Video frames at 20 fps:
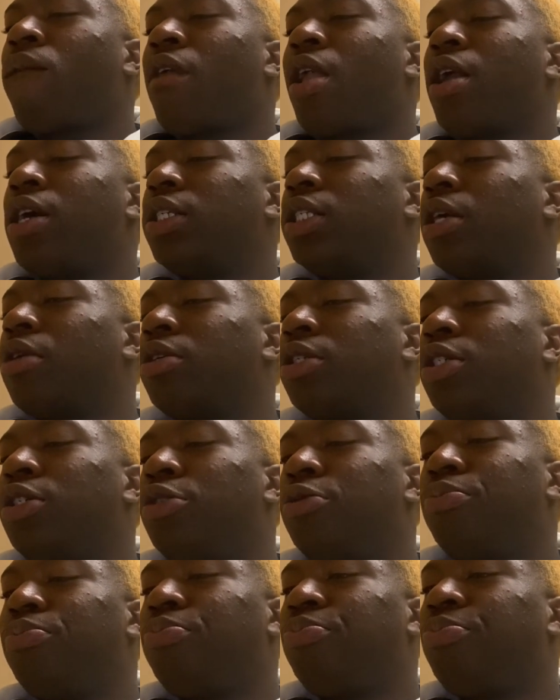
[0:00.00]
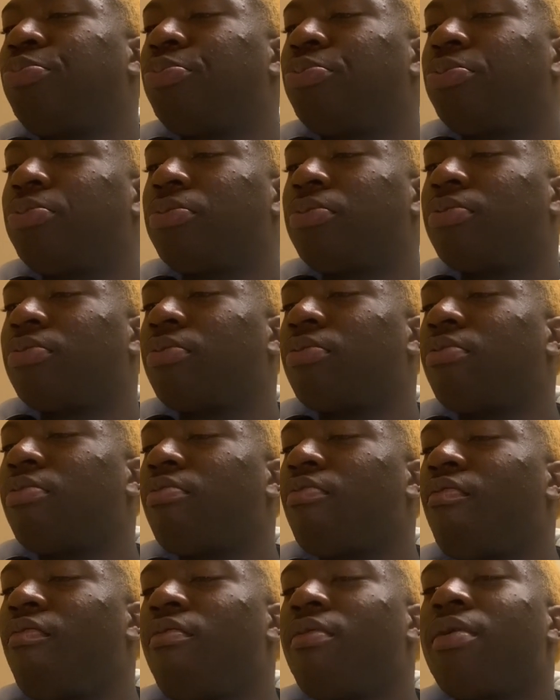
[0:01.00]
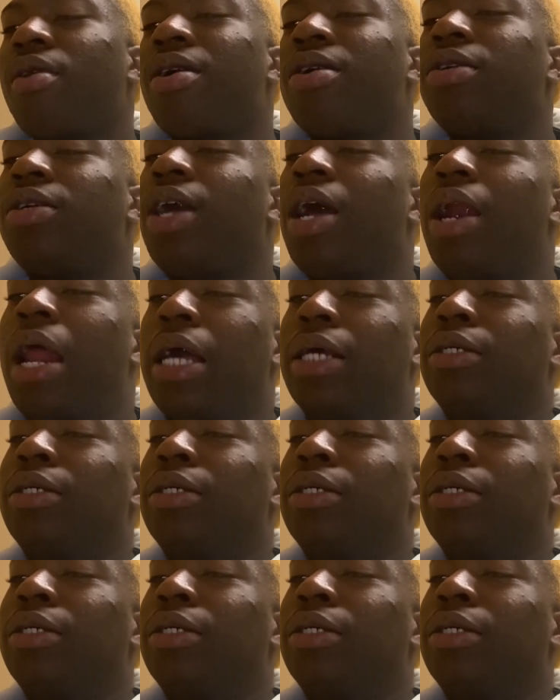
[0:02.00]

It's so good. Y'all like,